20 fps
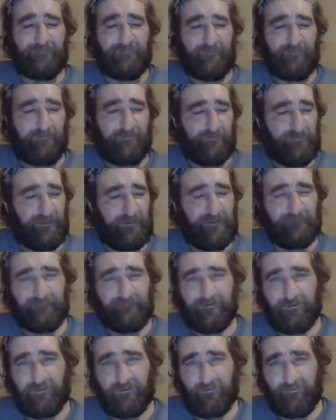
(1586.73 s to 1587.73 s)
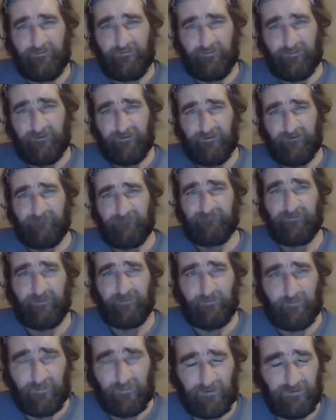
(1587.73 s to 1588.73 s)
to the evolution of
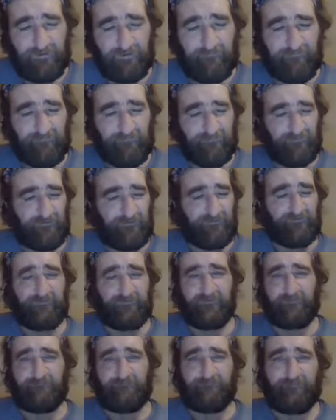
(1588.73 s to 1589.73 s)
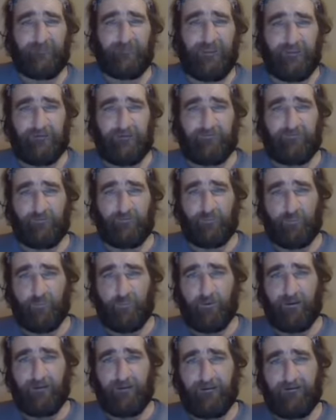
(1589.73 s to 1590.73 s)
your belief system as you
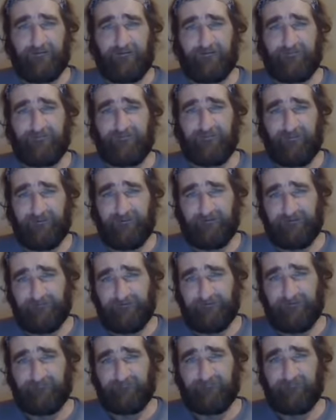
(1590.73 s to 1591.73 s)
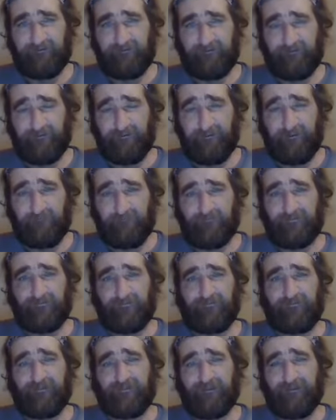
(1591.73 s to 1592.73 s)
raise in different
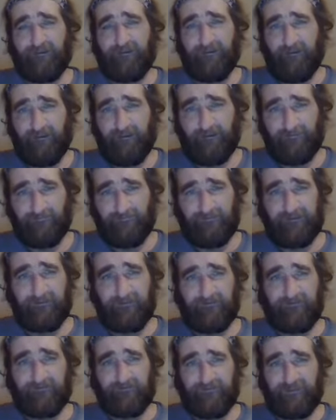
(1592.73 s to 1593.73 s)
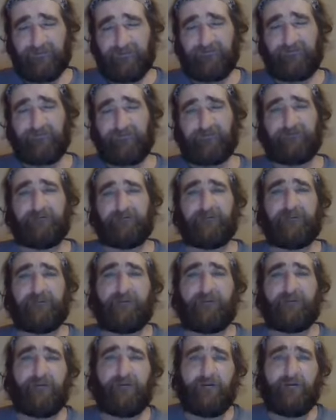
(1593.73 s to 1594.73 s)
levels of the ascension,
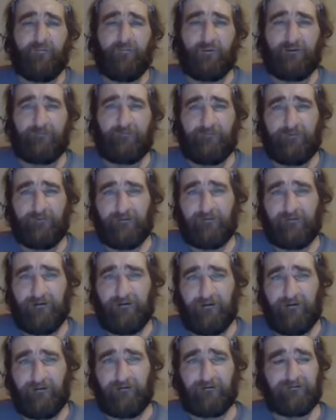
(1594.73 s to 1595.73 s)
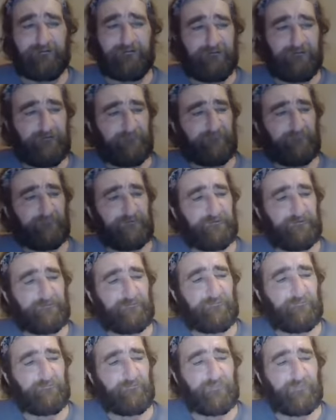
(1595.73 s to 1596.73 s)
where there are different
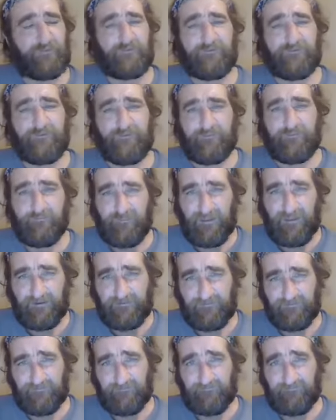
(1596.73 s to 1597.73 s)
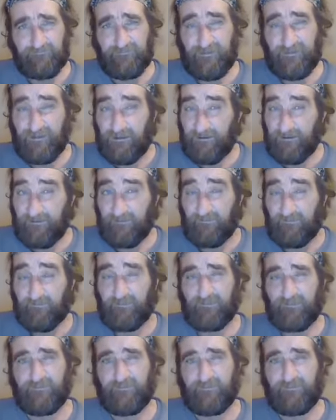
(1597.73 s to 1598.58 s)
perspectives, higher